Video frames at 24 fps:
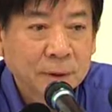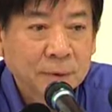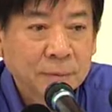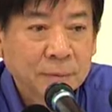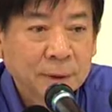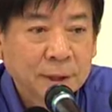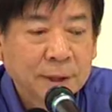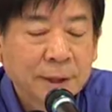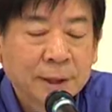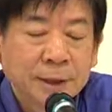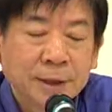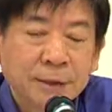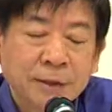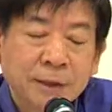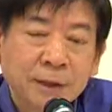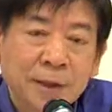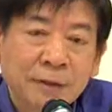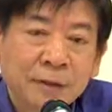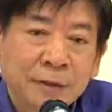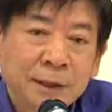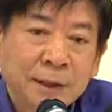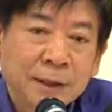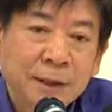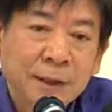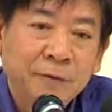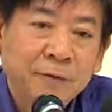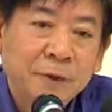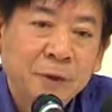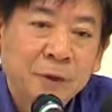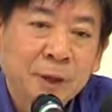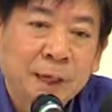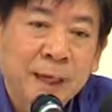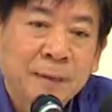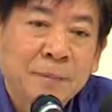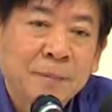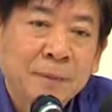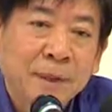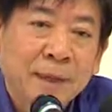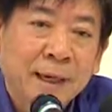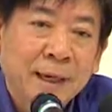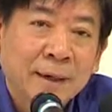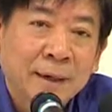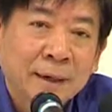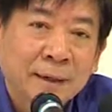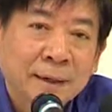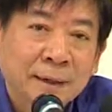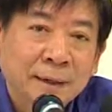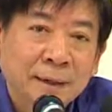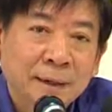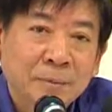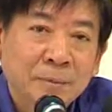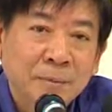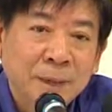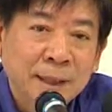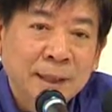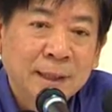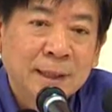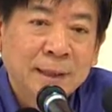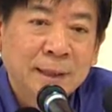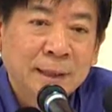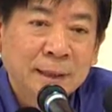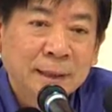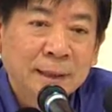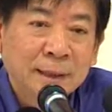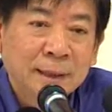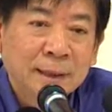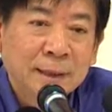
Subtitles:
Because if you can guarantee me